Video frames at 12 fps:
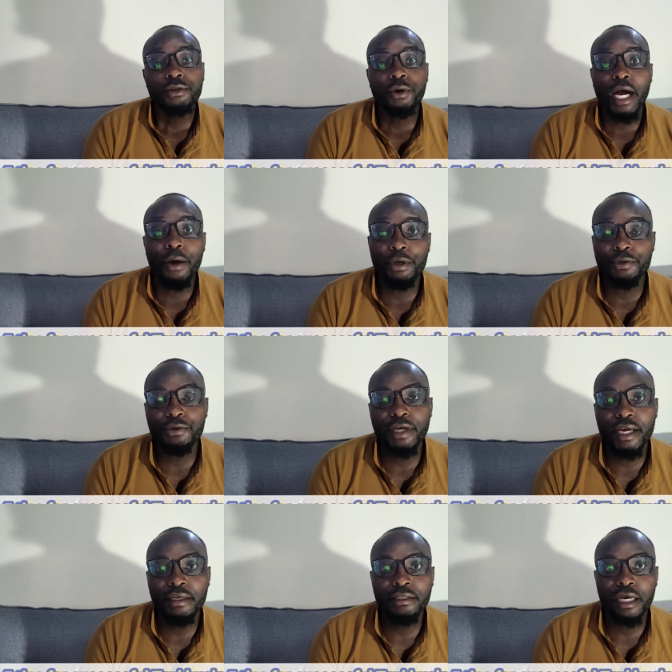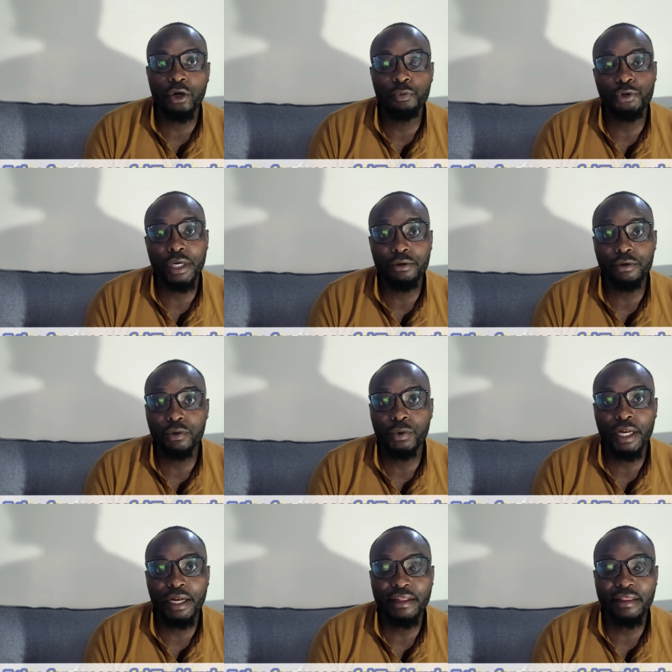so how are you guys i hope you are doing
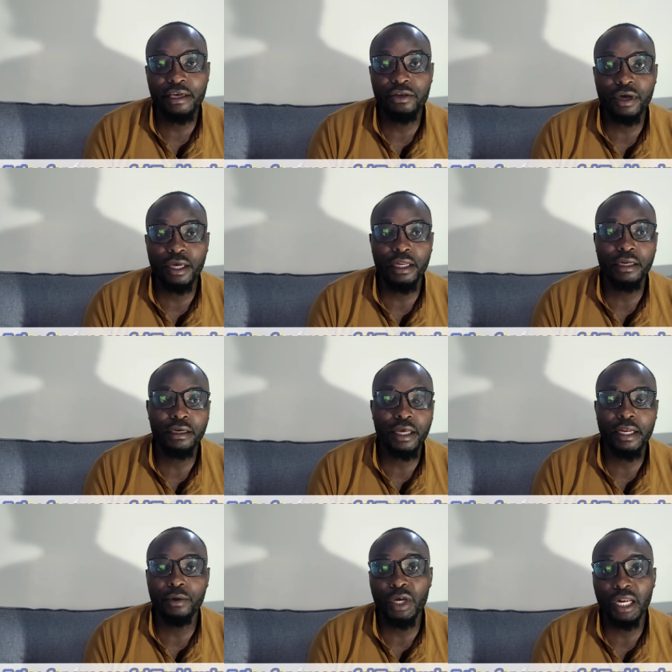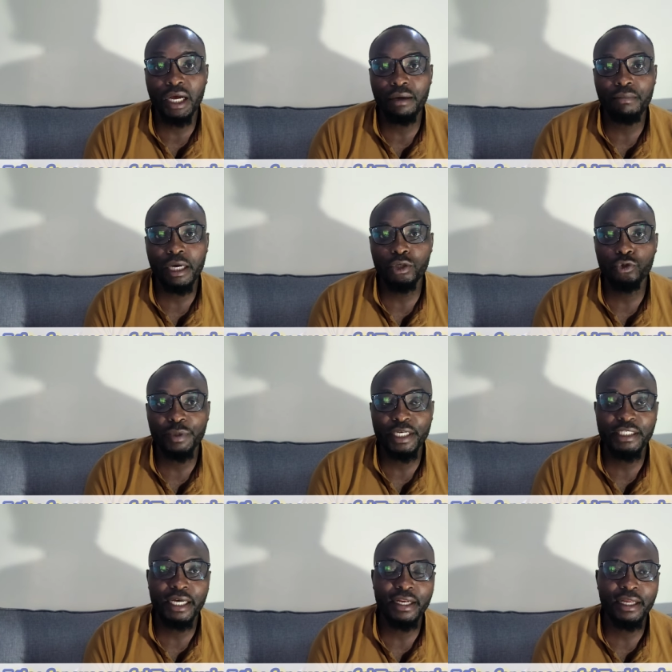well thank you again and welcome back to my
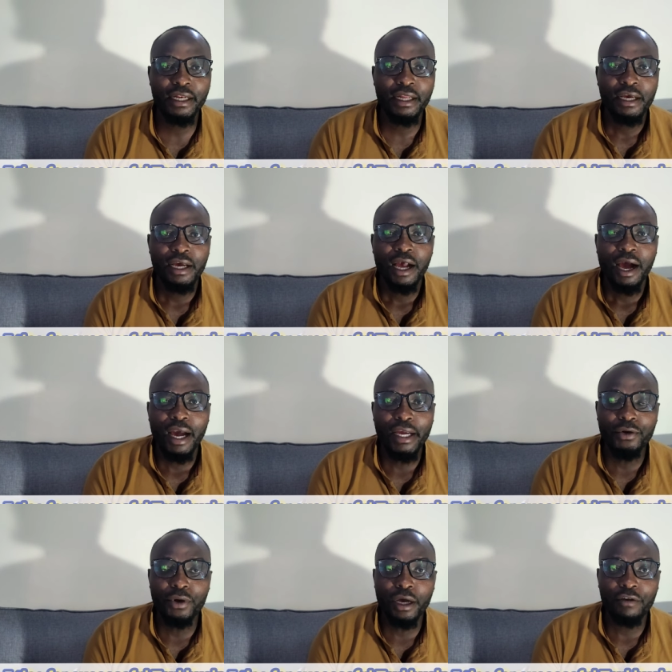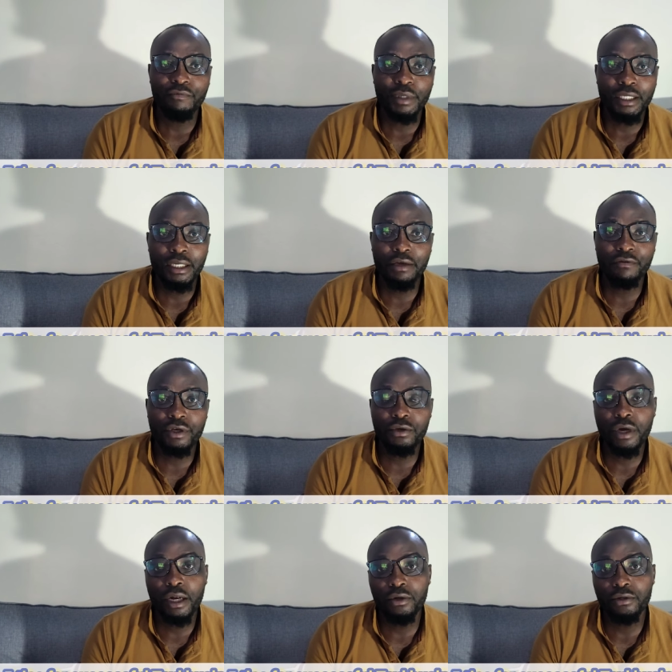channel i know i have been giving
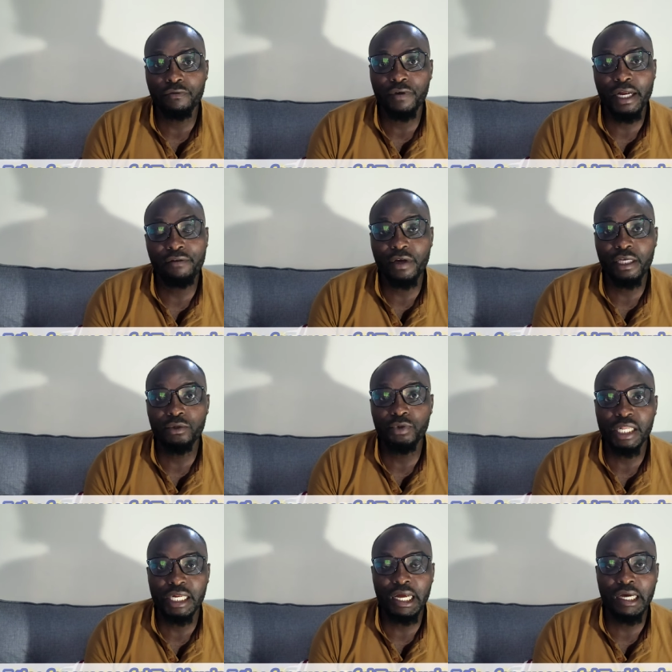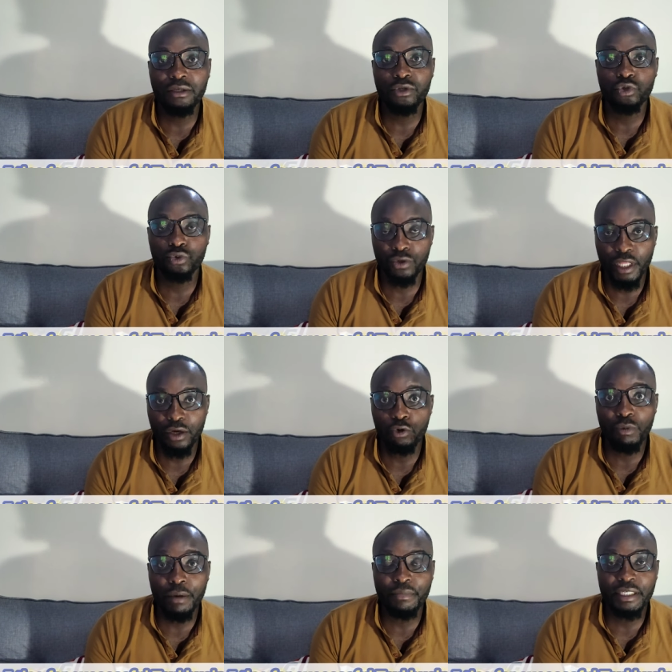you a lot of advice with regard to the
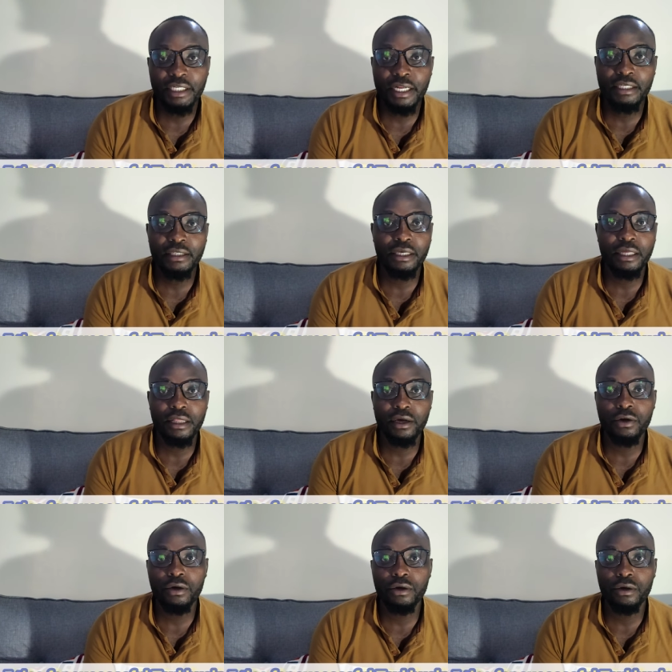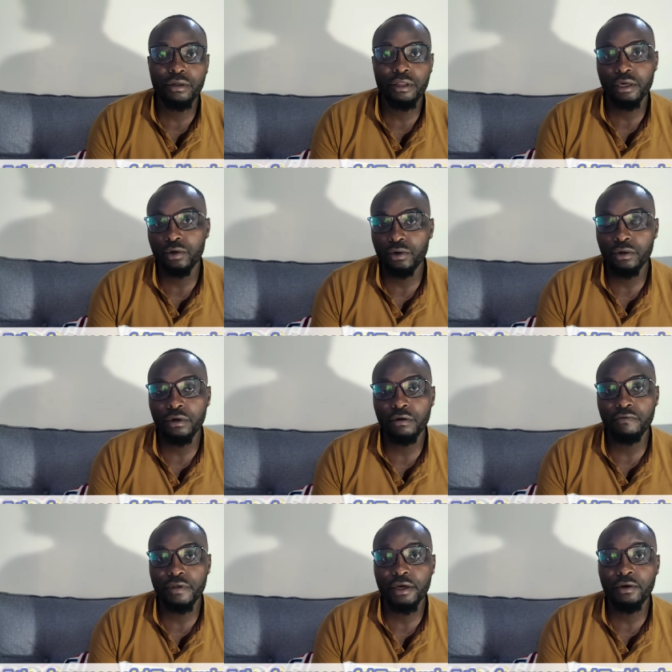uber business and the, or the whole of
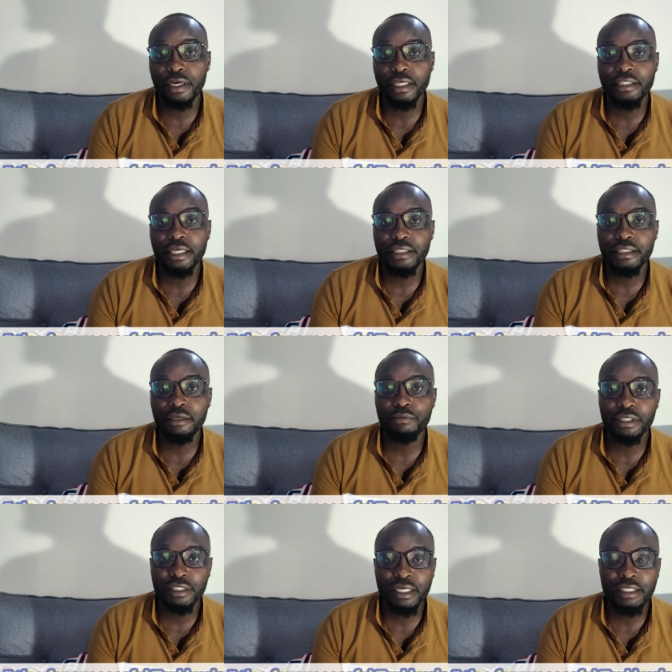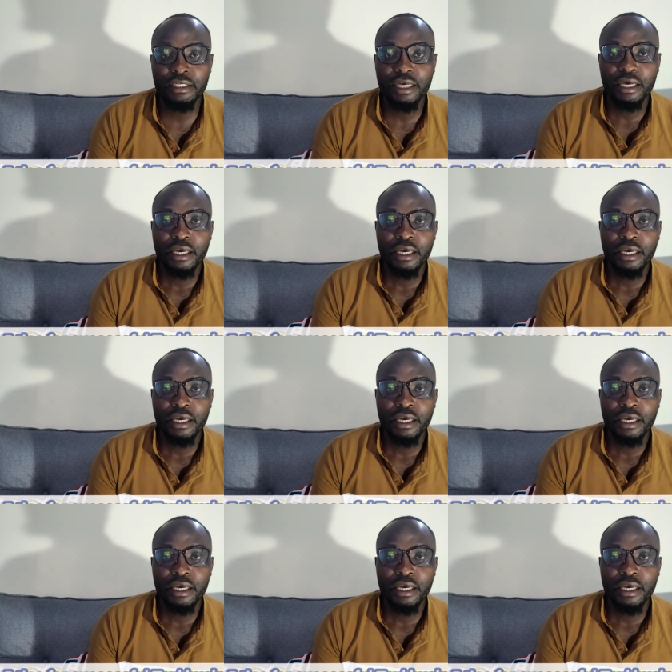the online taxi business